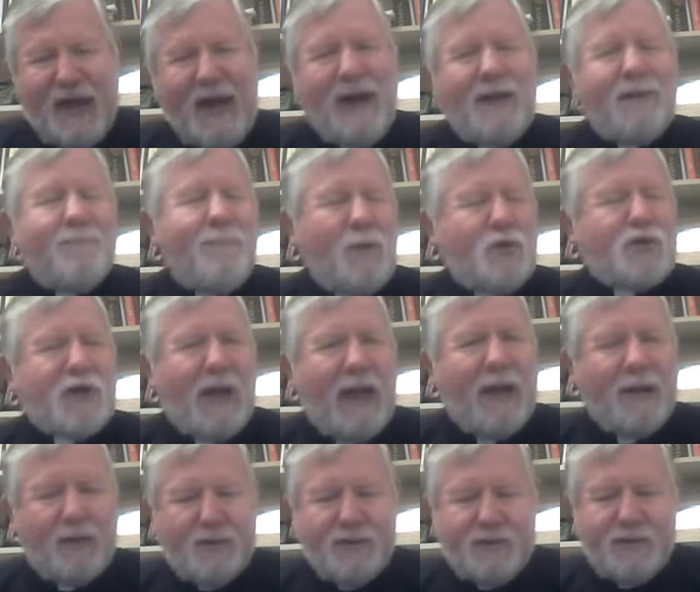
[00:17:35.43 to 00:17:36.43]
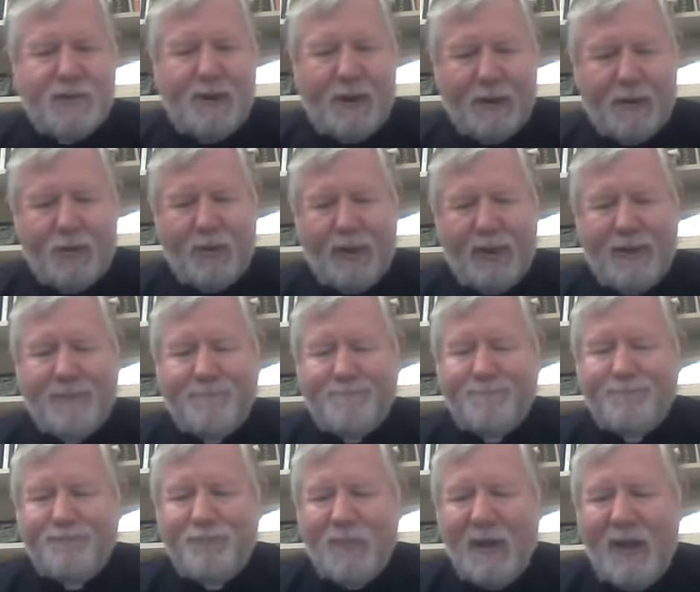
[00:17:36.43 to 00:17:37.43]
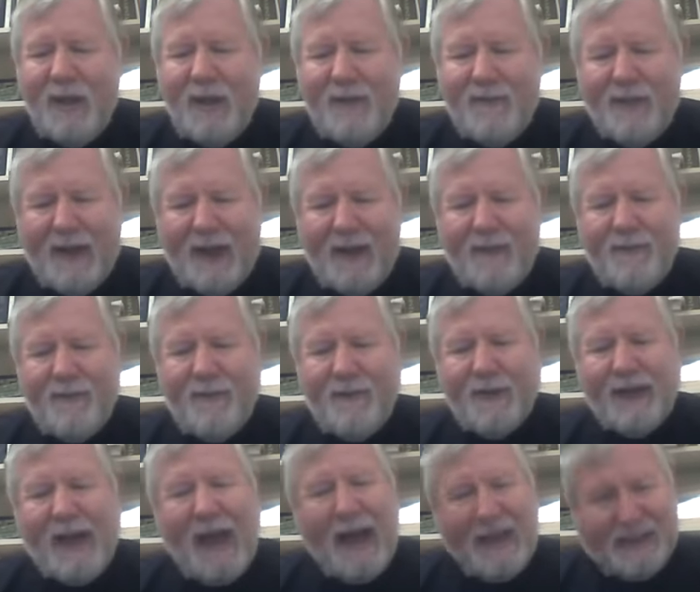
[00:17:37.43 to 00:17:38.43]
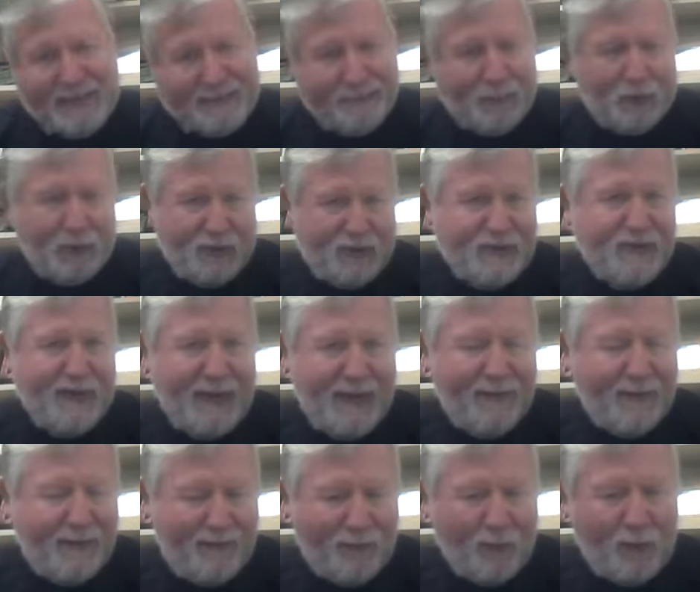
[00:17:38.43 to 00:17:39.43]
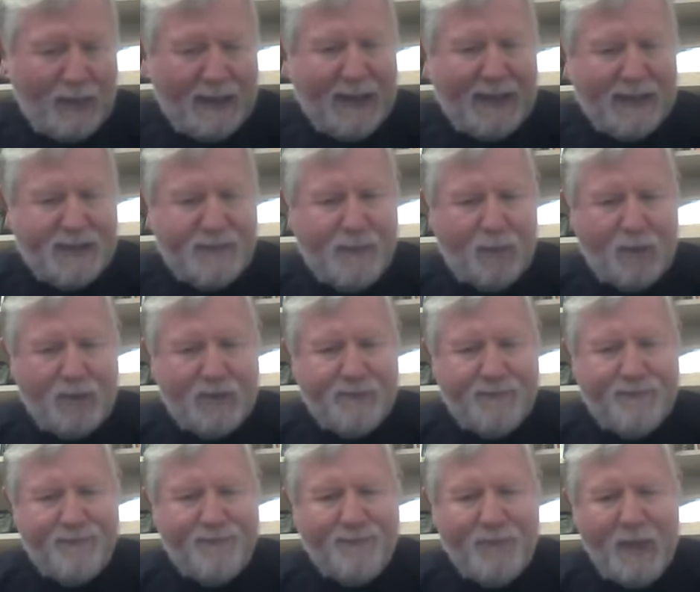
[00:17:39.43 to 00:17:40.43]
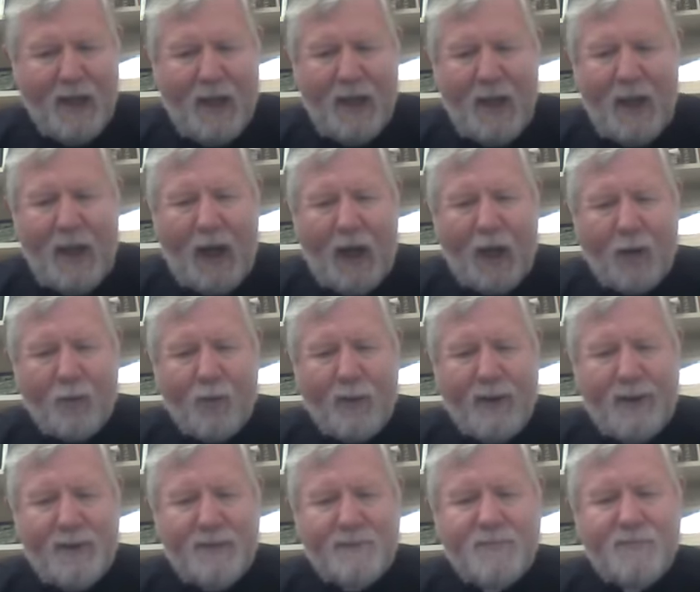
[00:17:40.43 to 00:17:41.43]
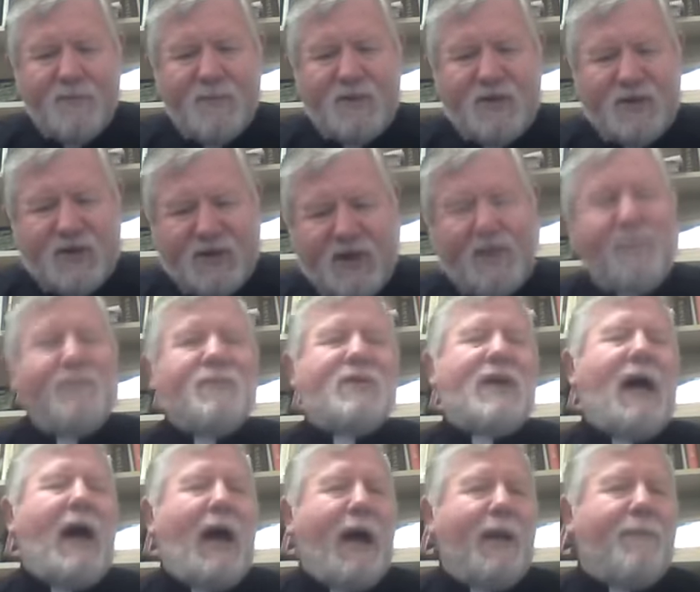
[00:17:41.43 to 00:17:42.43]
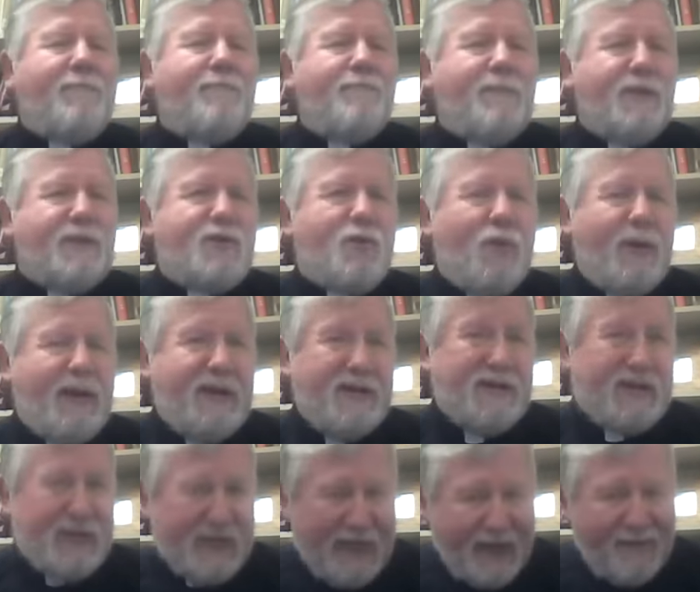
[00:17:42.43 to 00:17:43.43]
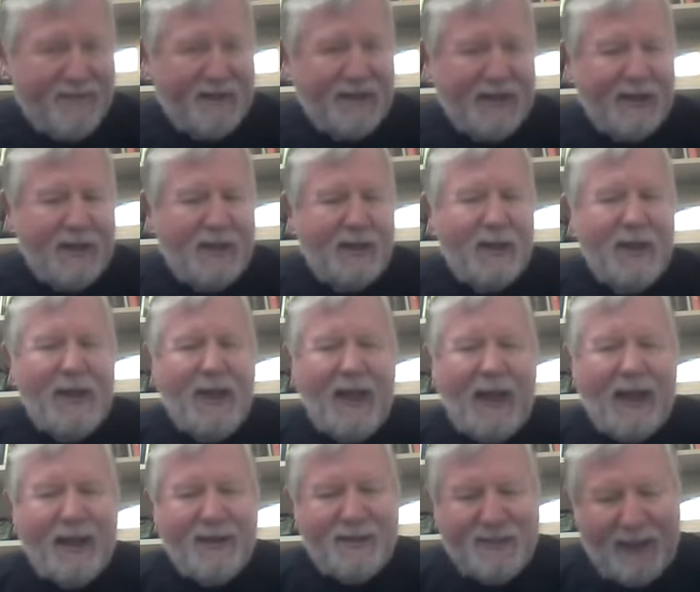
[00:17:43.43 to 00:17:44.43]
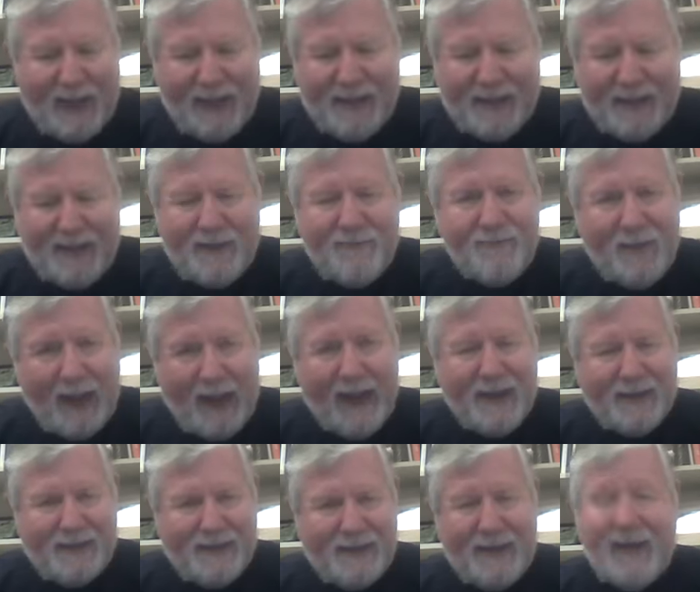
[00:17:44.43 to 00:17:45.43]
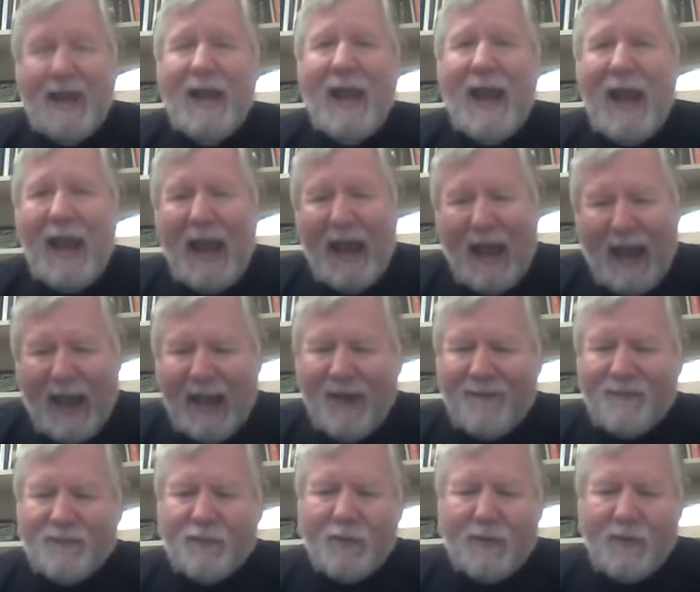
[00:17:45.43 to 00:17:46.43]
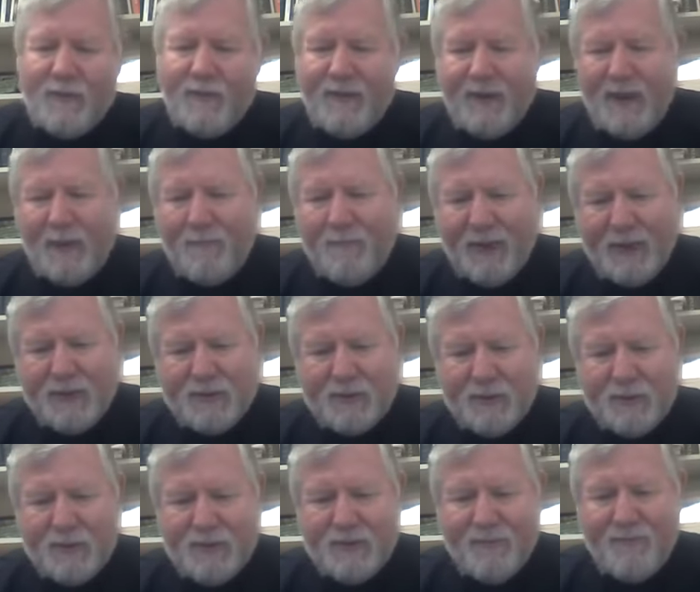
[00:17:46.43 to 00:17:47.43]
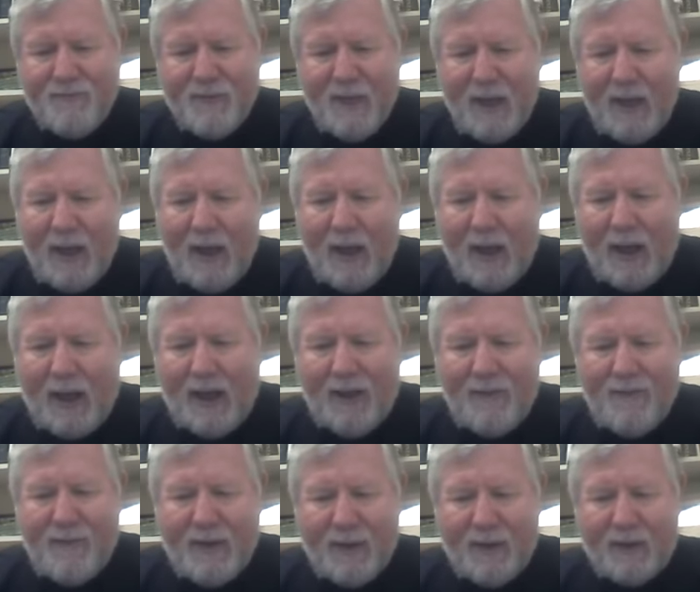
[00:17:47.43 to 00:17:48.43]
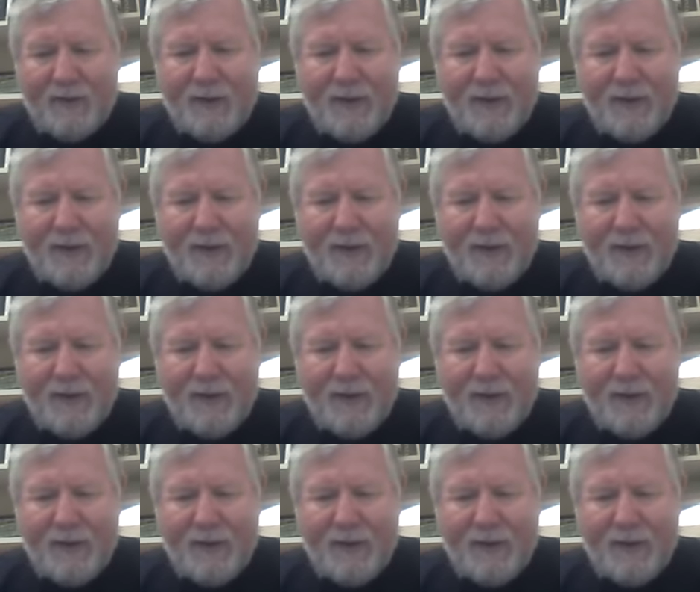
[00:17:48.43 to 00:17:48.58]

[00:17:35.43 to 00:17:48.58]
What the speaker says: most scholars agree that the Gospels then, the four Gospels, are written sometime between 70 and 90 A.D., after the epistles. There